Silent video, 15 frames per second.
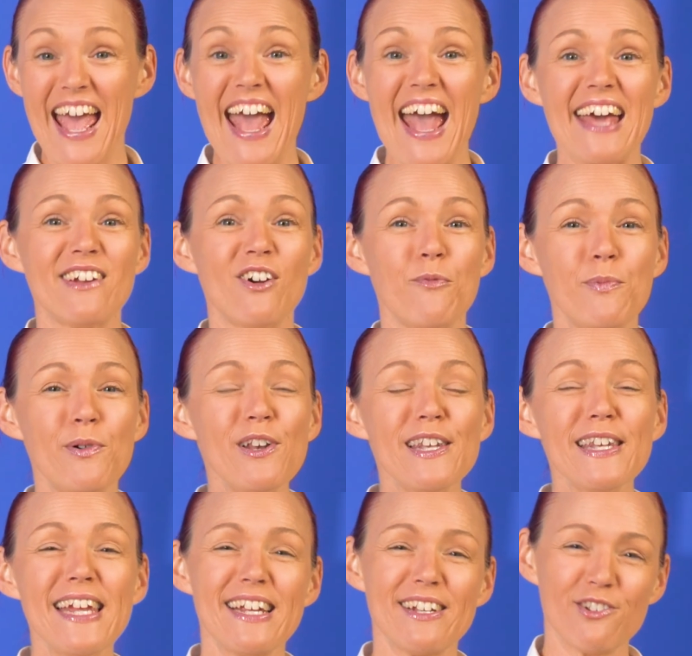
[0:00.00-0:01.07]
And I'll put a
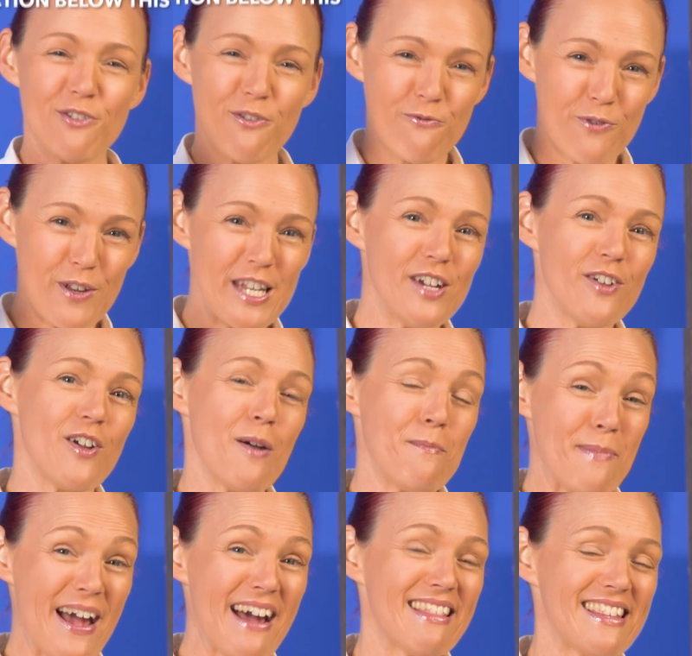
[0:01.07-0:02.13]
link to a video
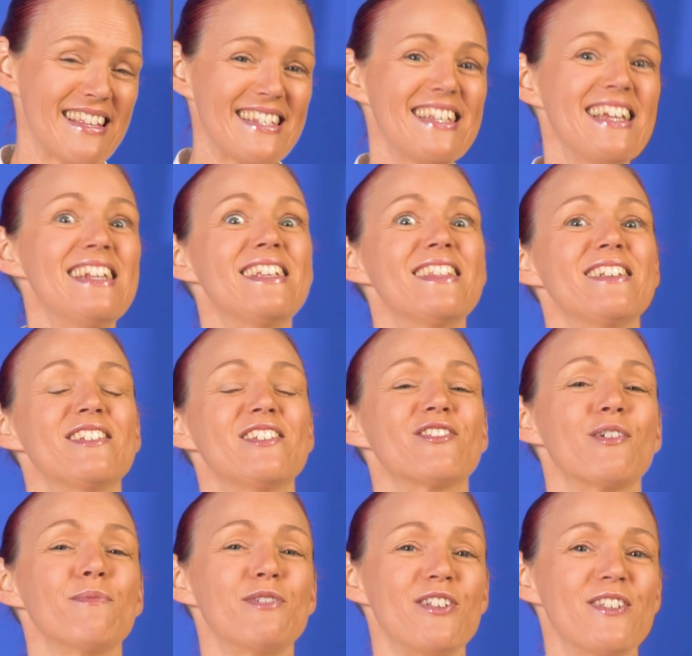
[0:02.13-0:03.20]
about this into the
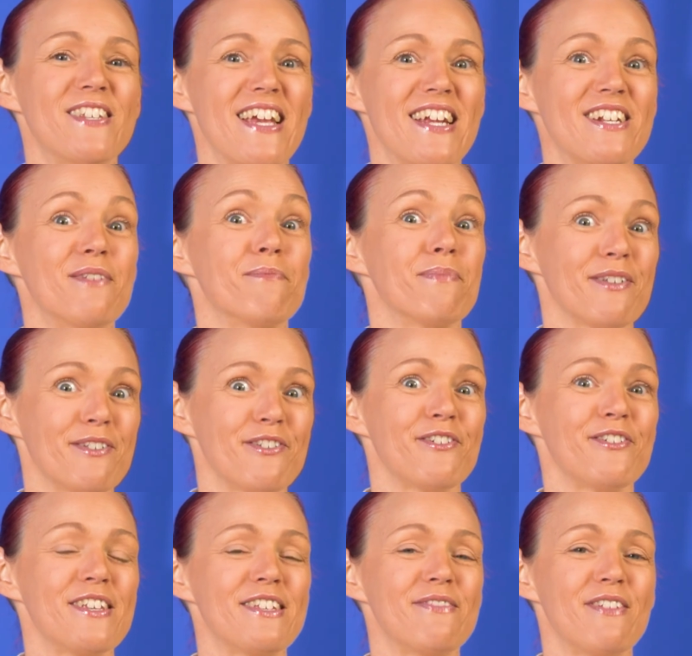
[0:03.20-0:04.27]
description section below
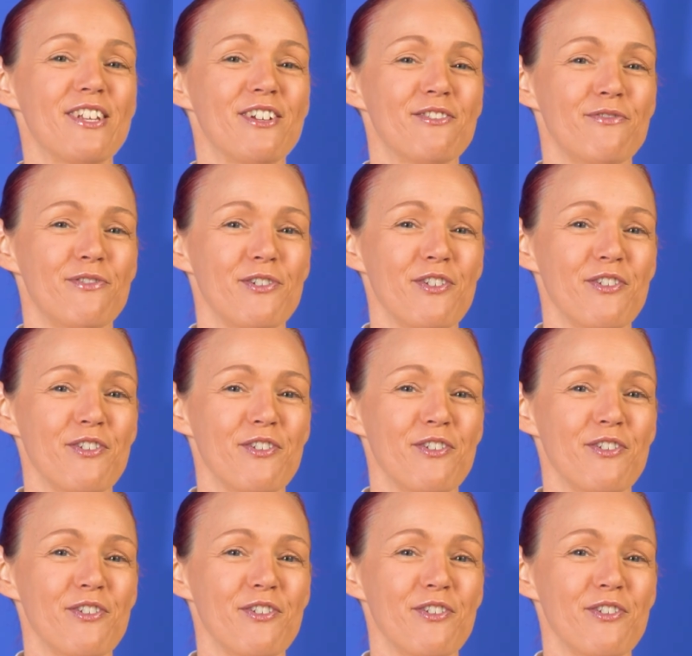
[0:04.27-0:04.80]
this video for